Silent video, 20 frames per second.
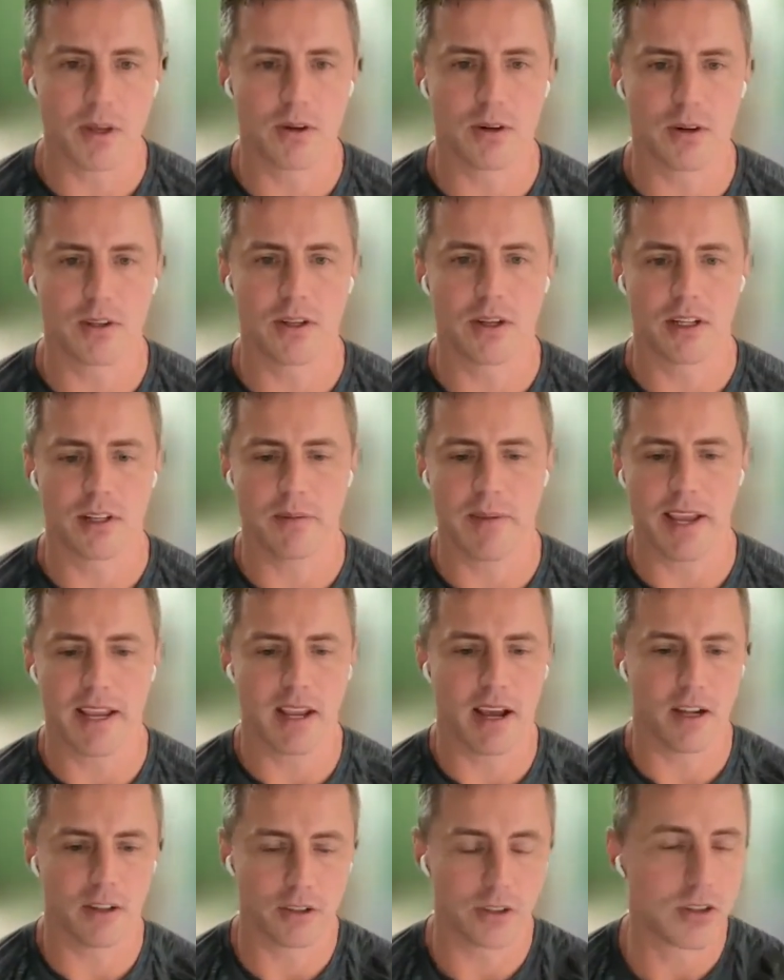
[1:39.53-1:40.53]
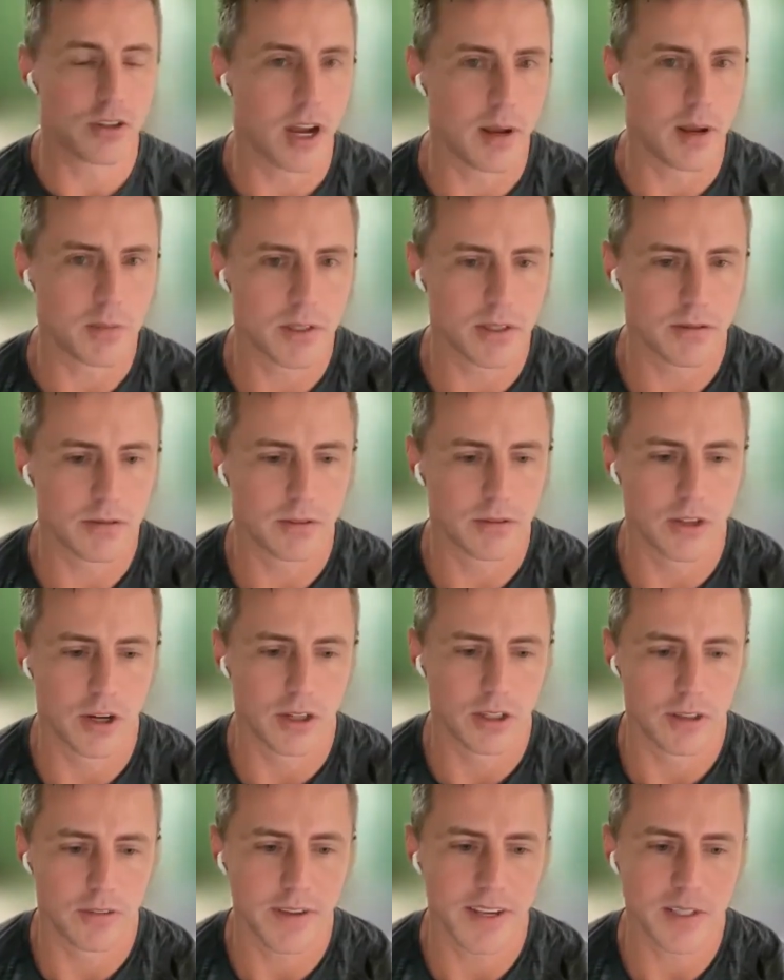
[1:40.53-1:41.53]
because you're going to make 100 times
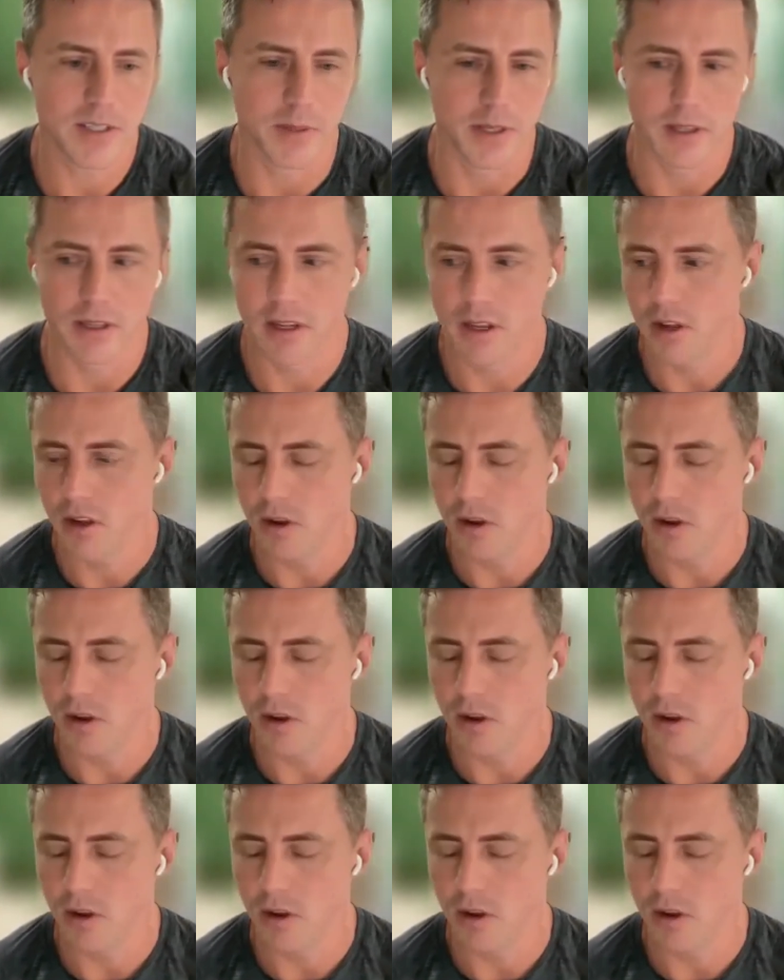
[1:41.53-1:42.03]
return on investment.